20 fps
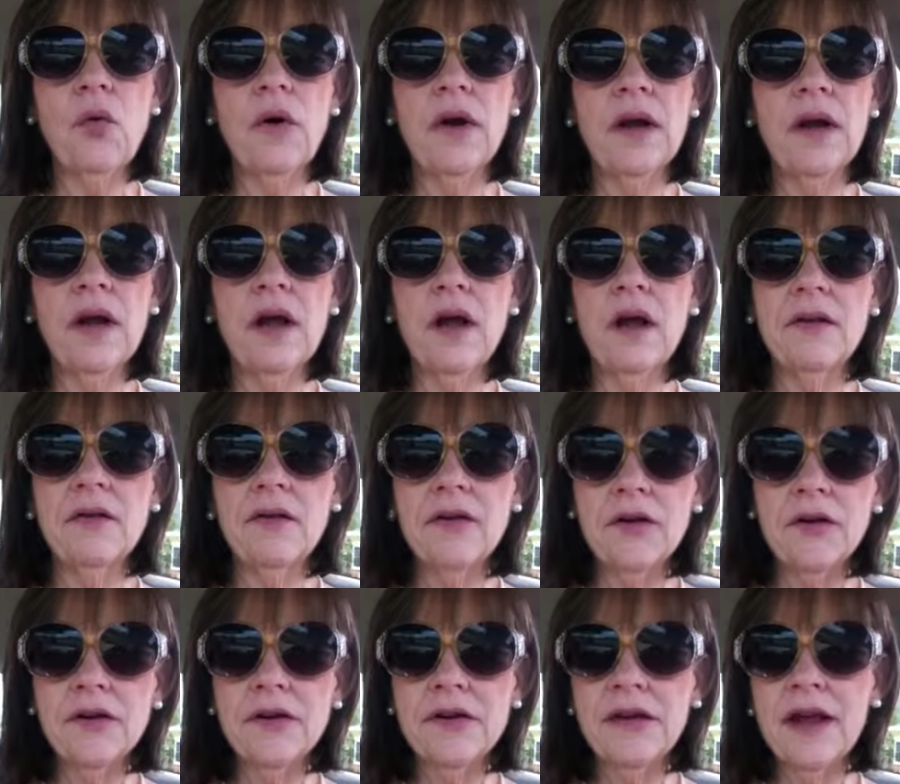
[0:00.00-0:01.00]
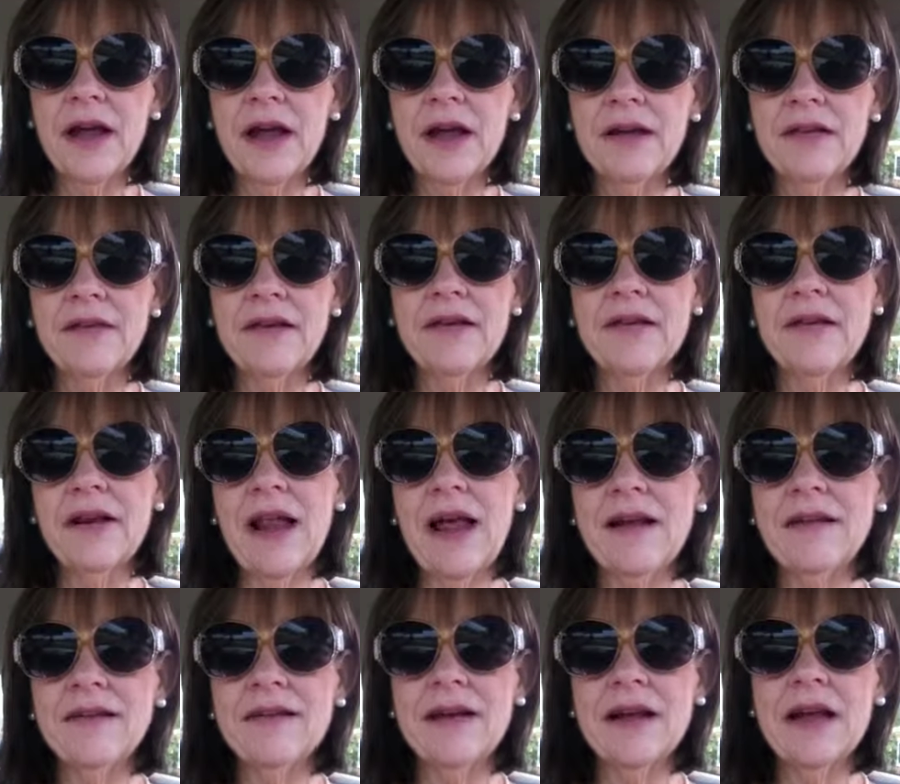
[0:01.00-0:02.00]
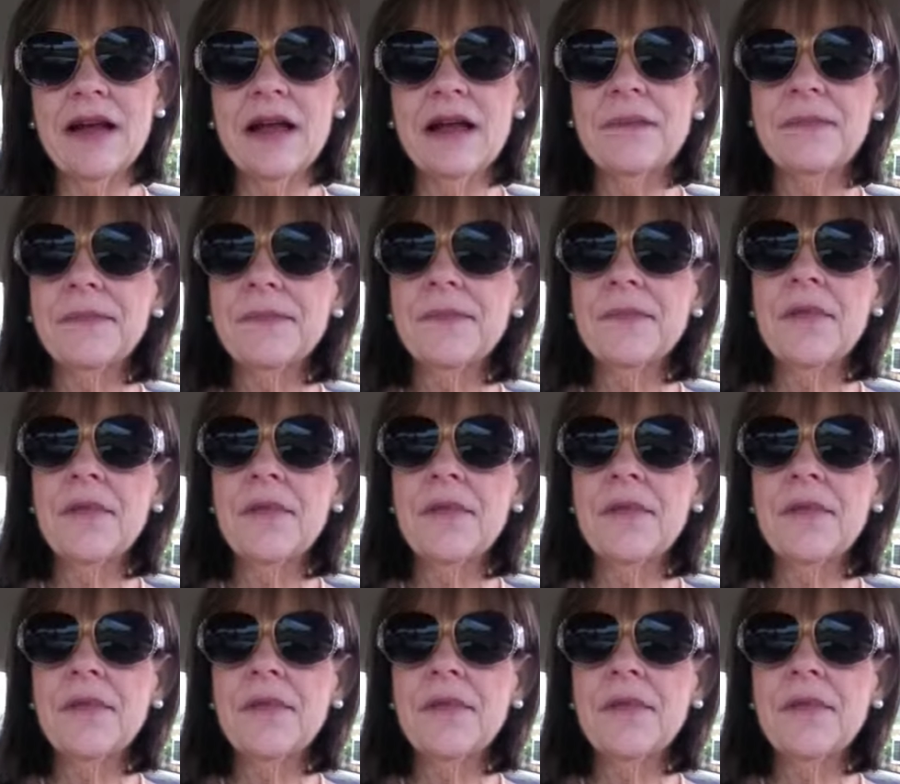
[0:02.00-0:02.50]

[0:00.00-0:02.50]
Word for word: organ concert today. It's his last day.